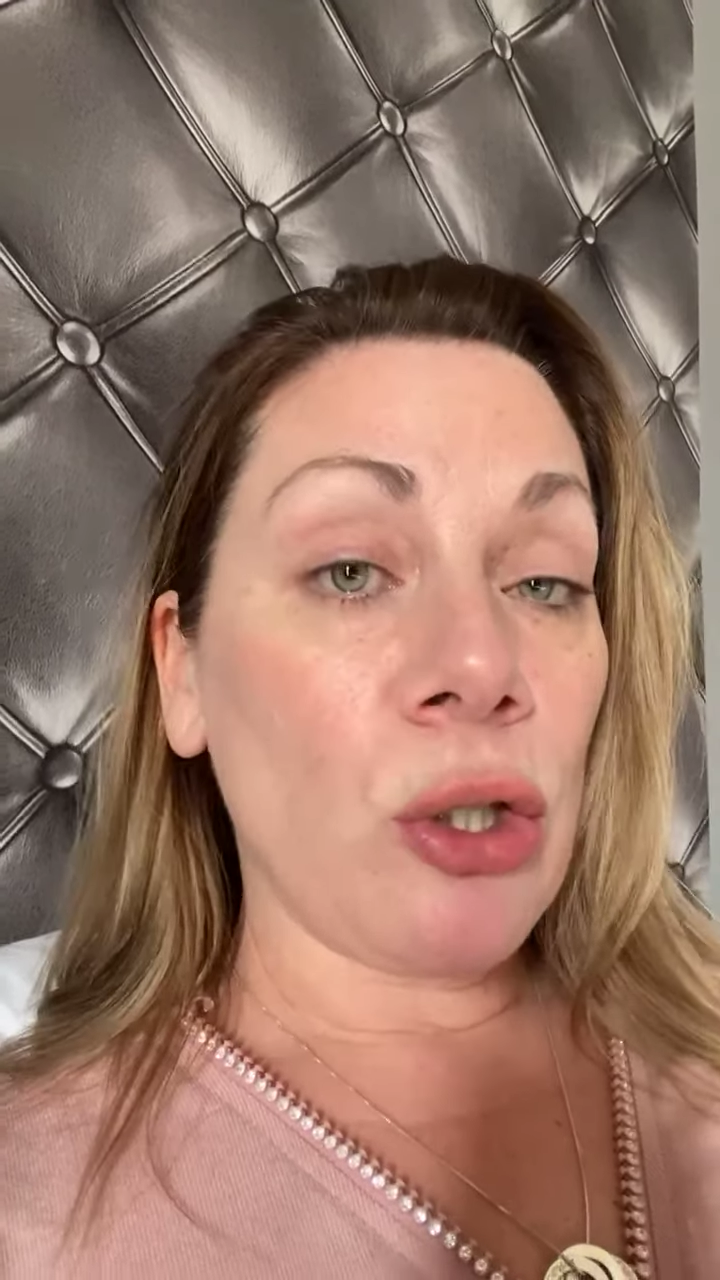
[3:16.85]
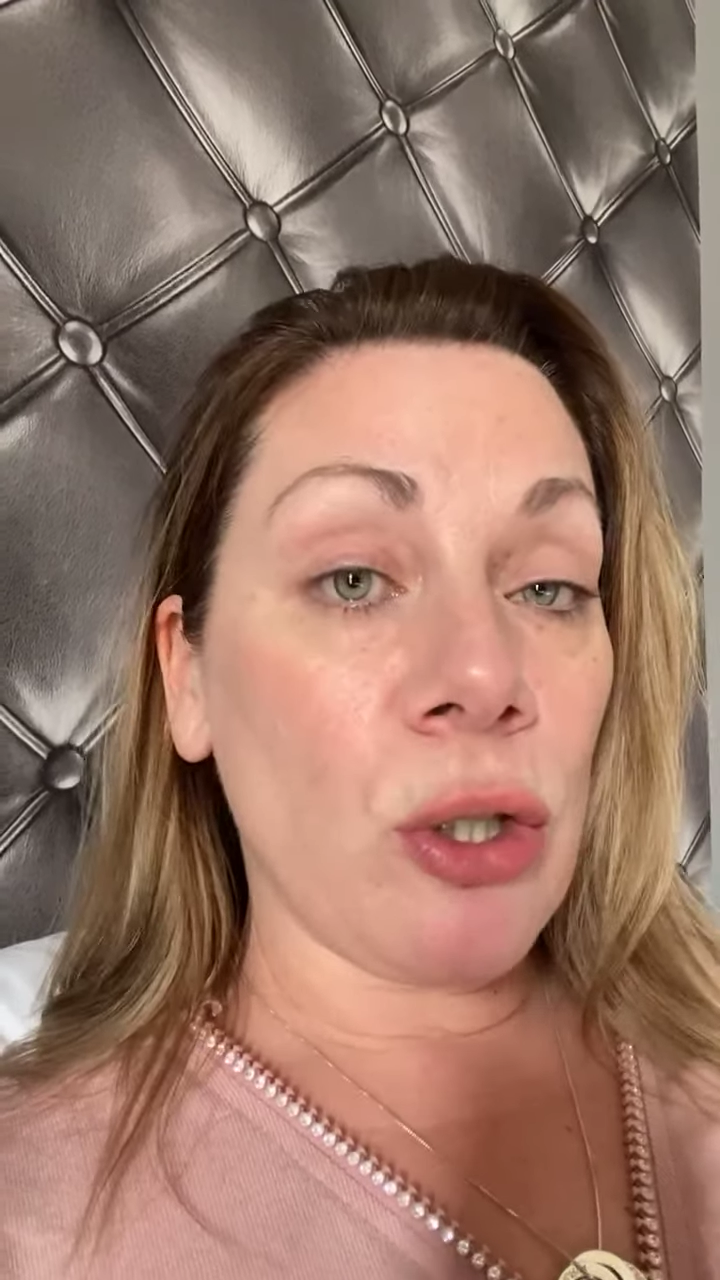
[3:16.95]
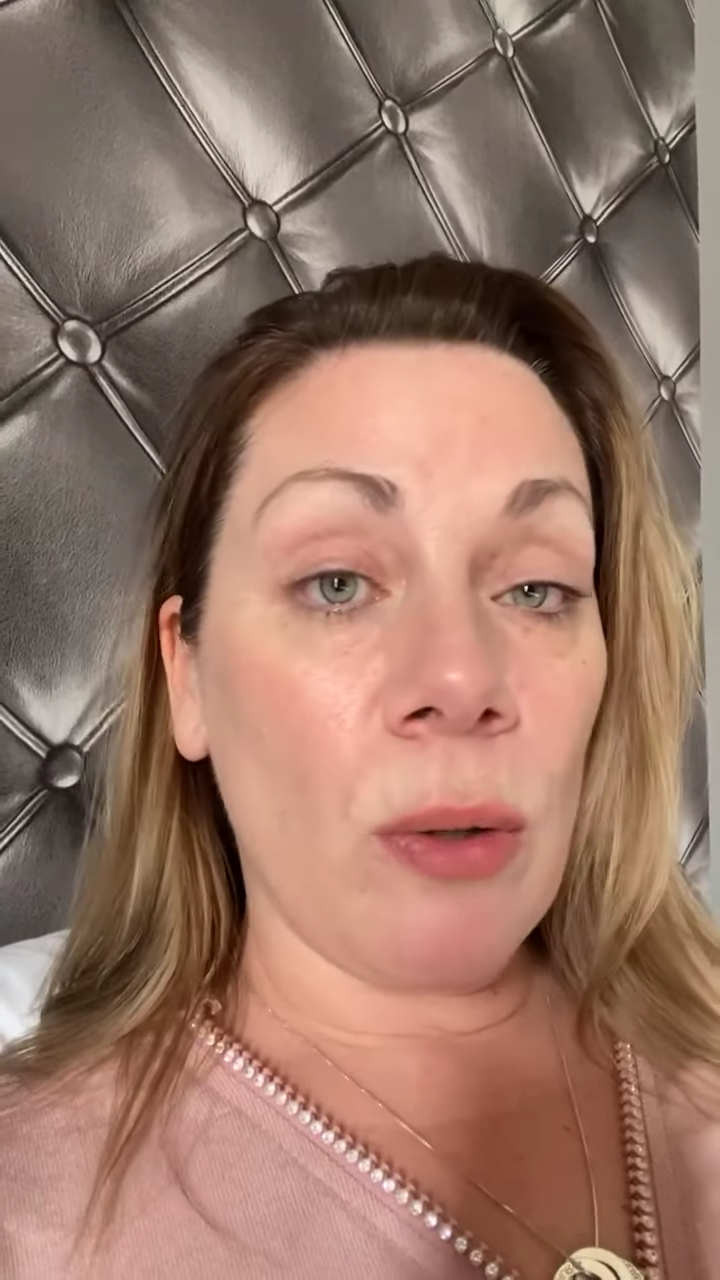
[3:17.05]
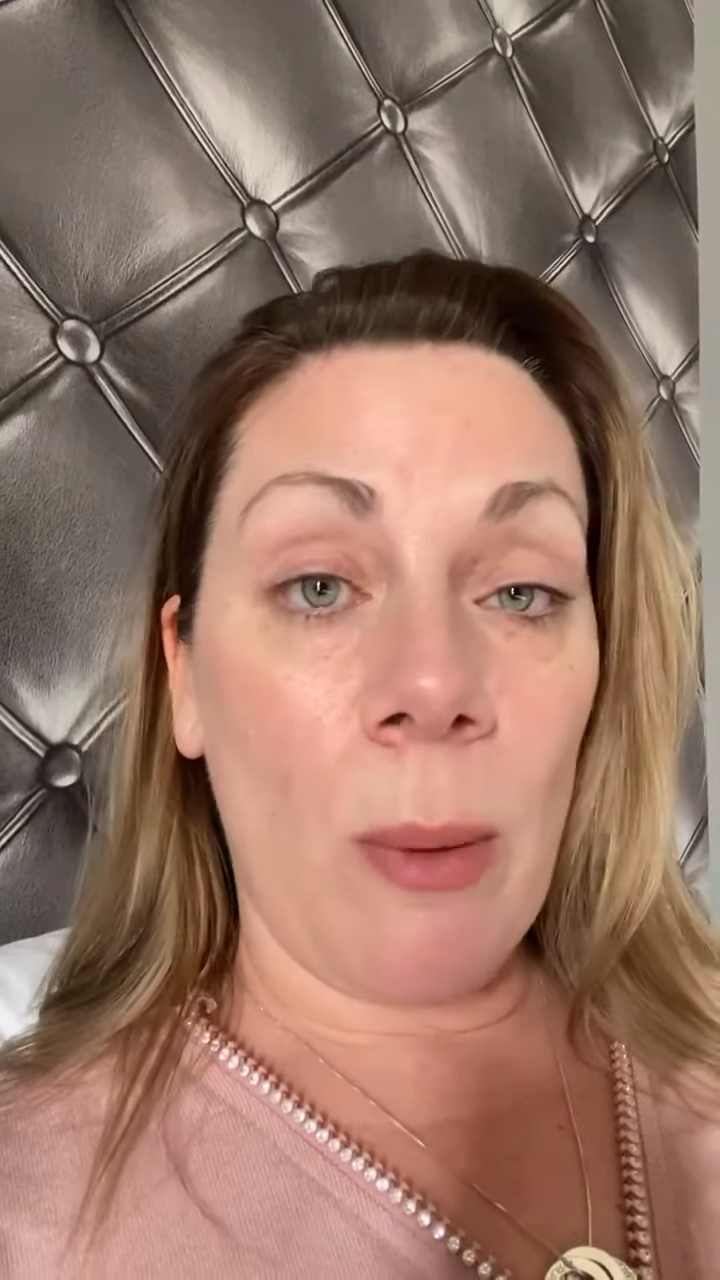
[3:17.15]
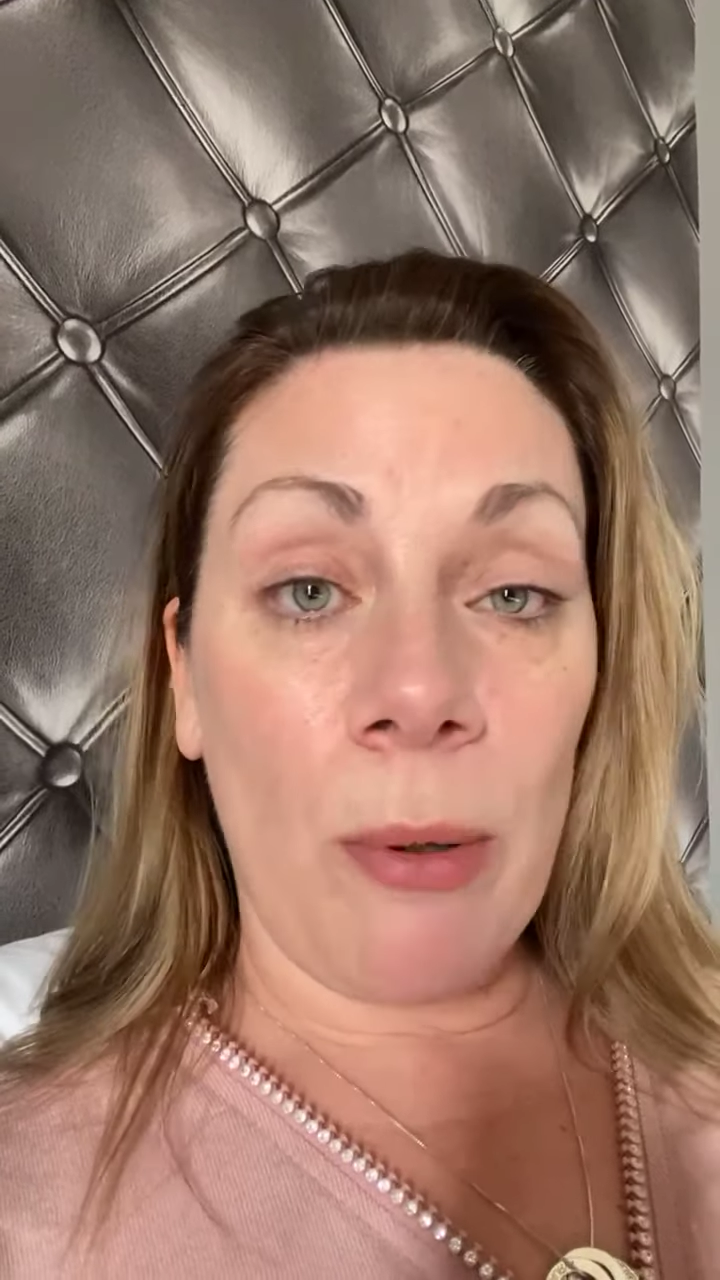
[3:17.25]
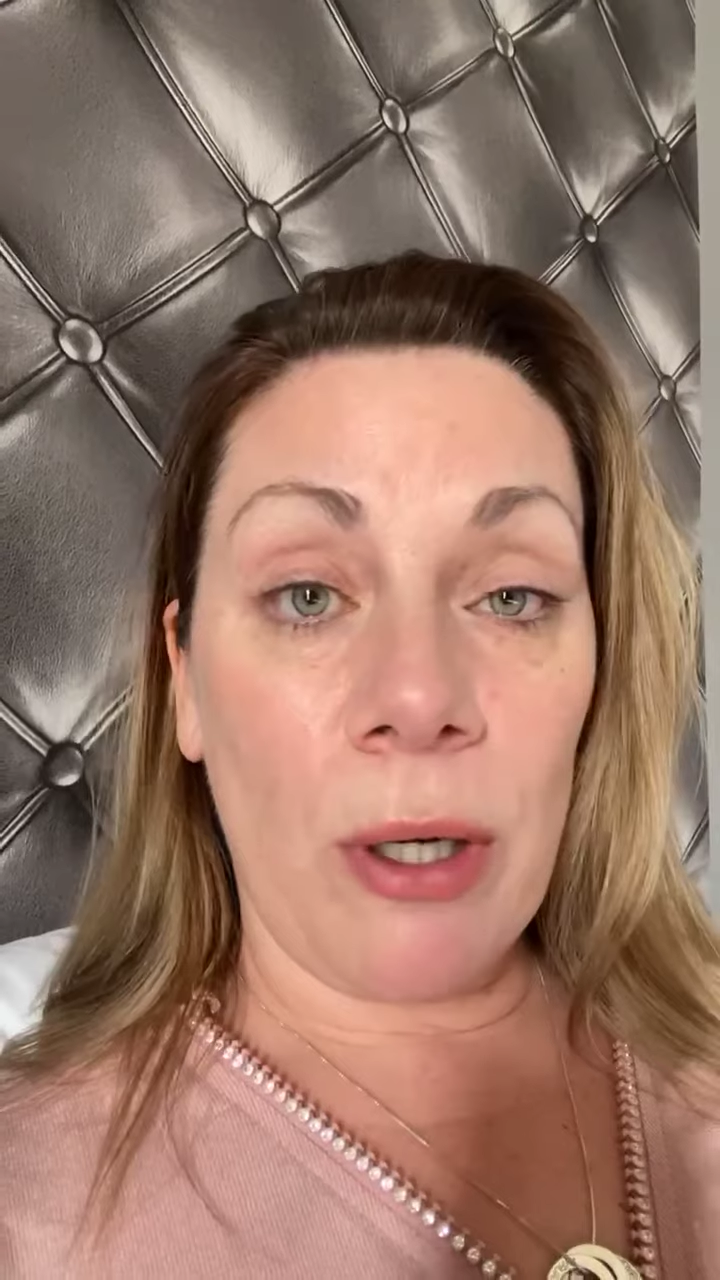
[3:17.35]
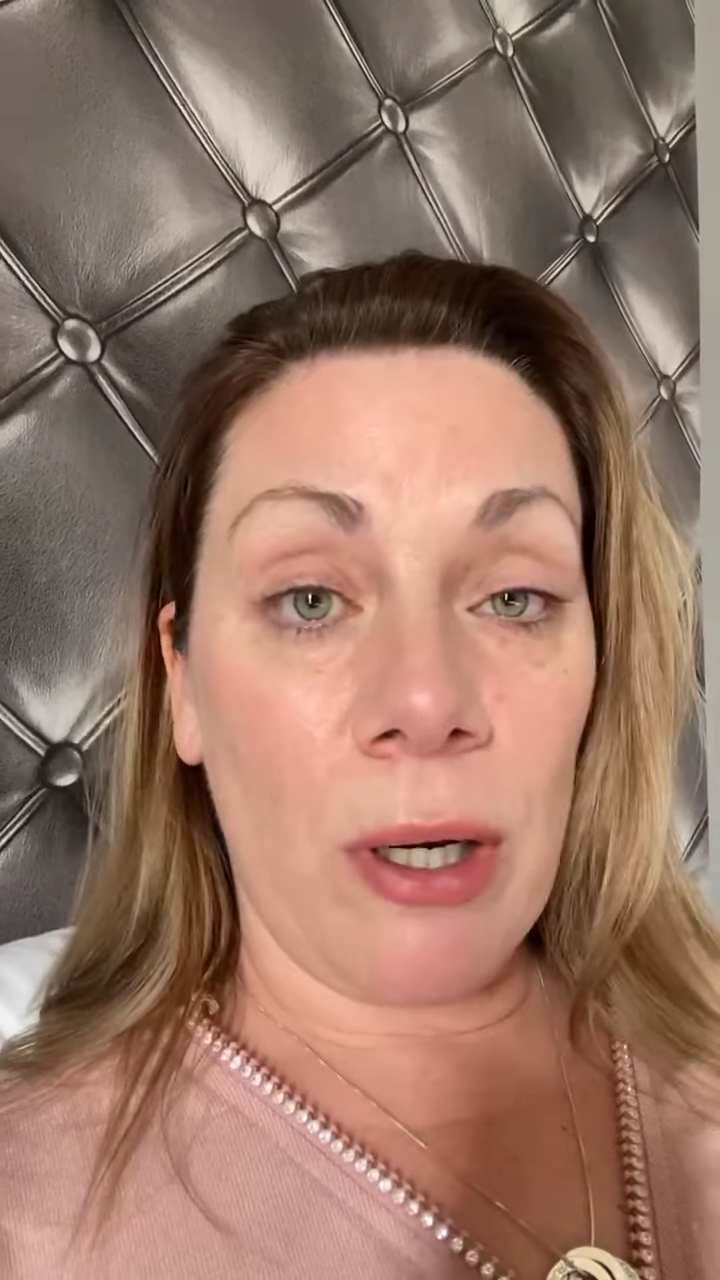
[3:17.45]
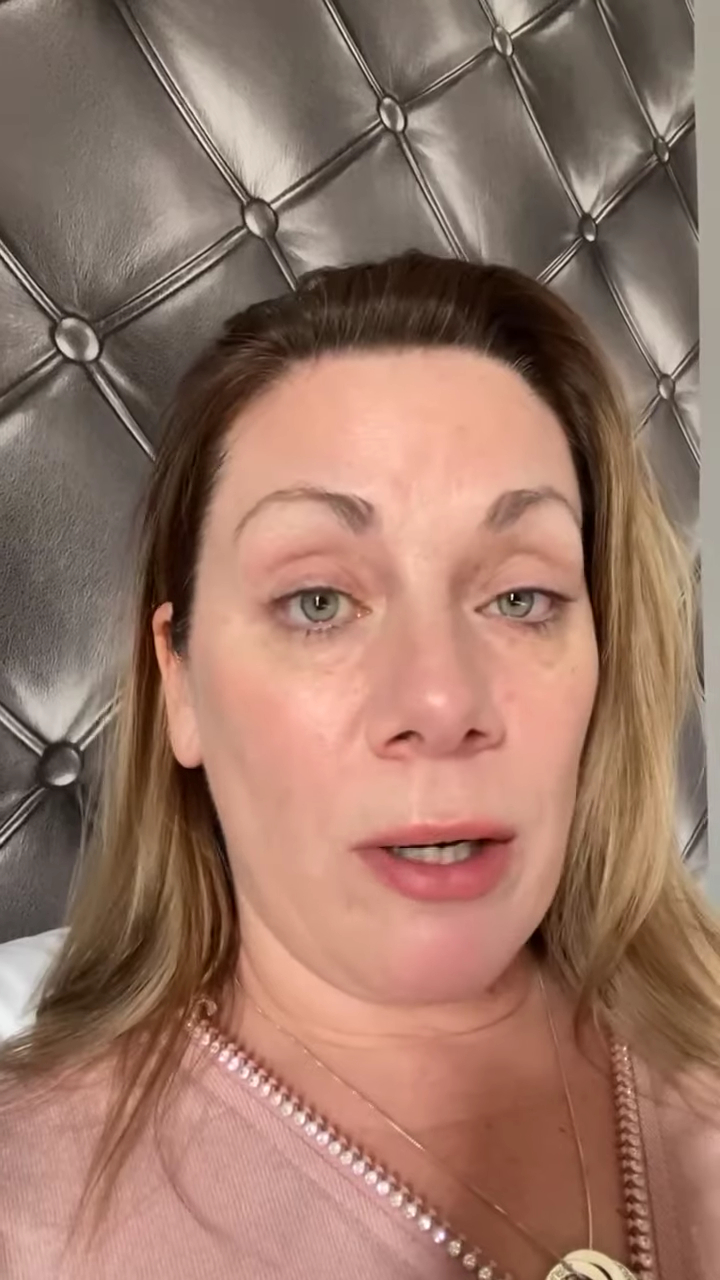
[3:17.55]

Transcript: do not put it